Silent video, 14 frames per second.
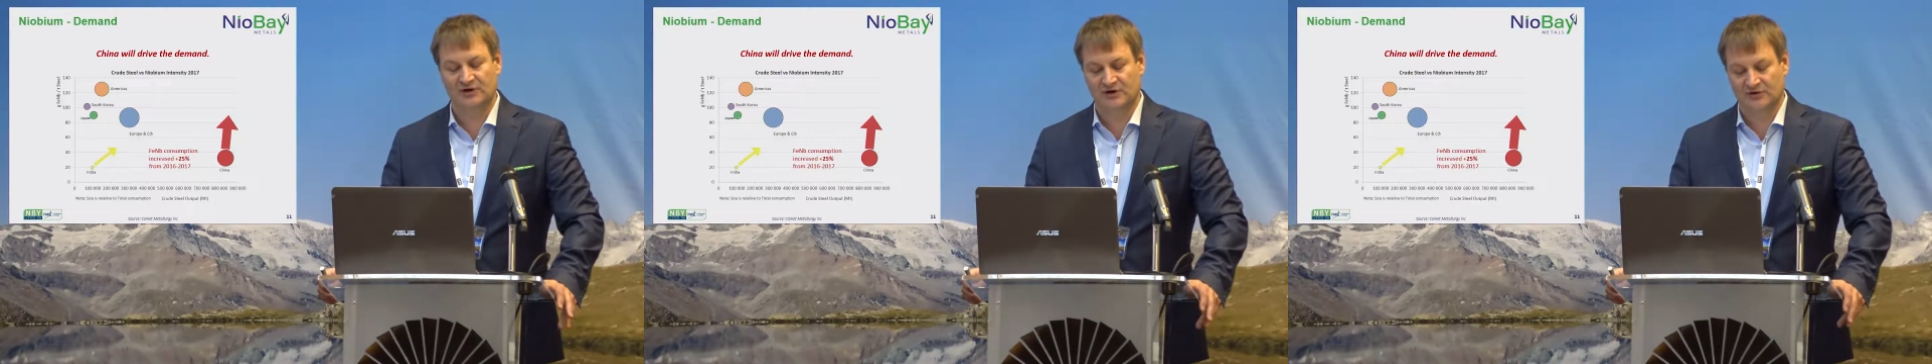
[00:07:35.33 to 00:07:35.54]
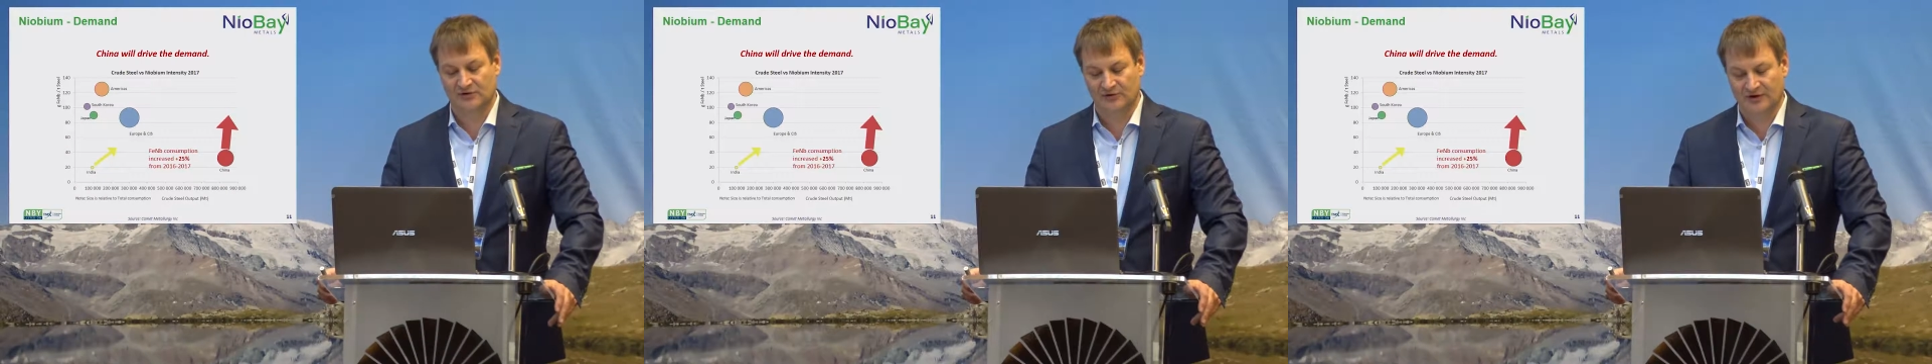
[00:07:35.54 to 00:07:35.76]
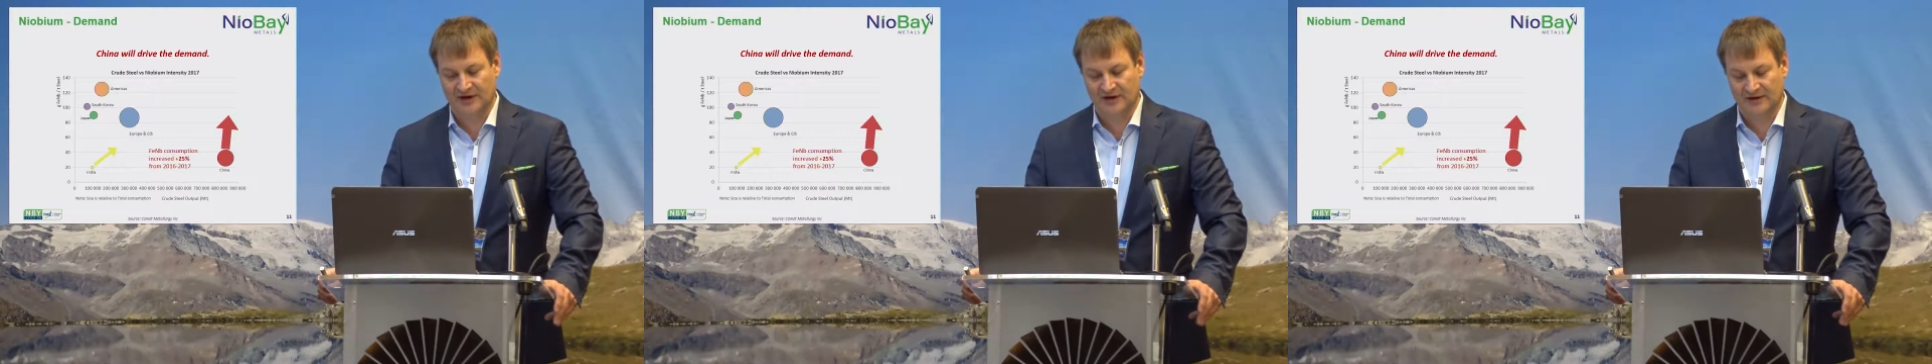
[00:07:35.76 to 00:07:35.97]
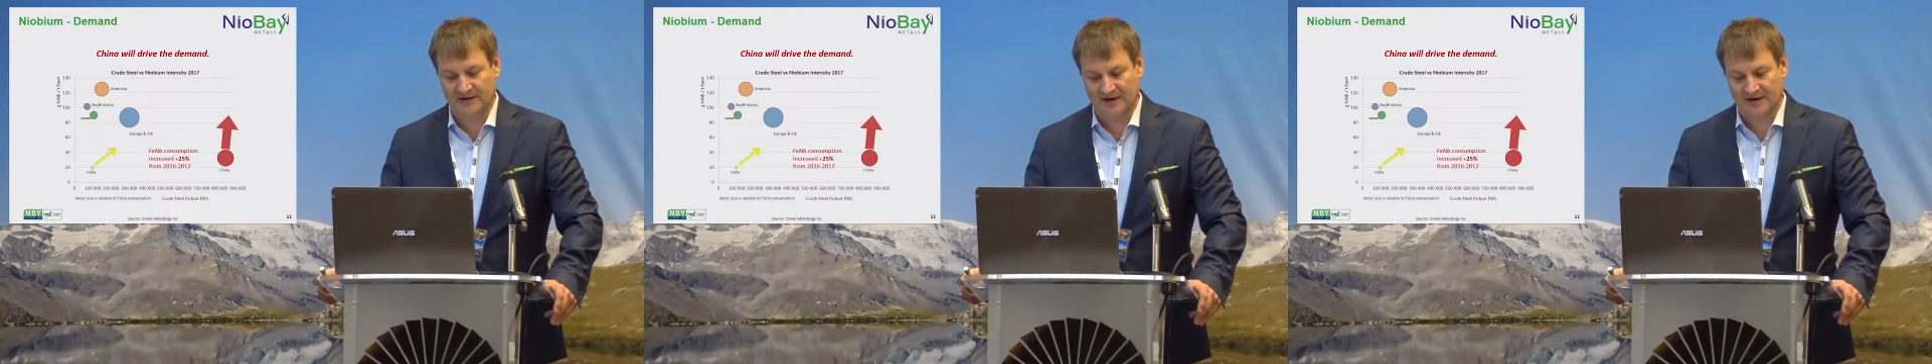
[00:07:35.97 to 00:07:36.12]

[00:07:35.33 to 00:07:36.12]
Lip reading: you're looking